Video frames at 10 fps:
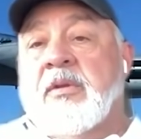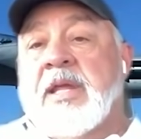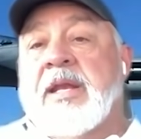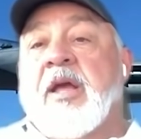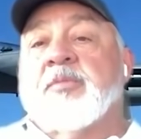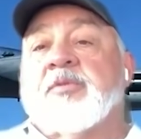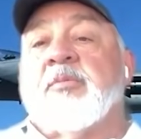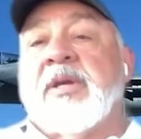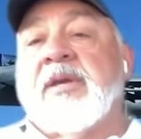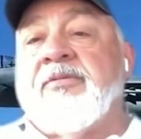that helps
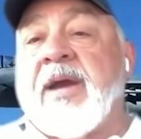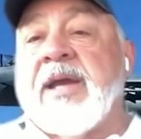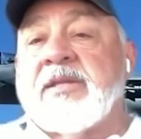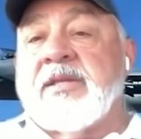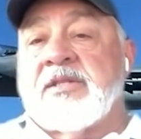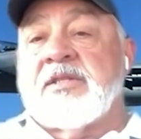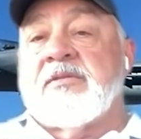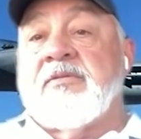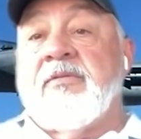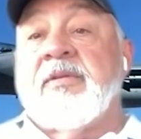me fight
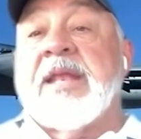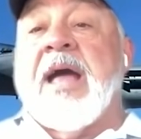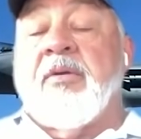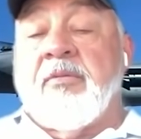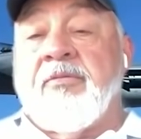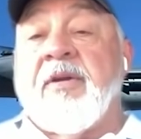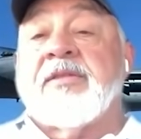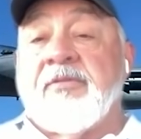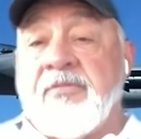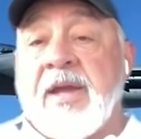this, now
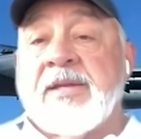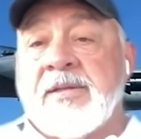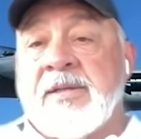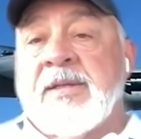fight the fight.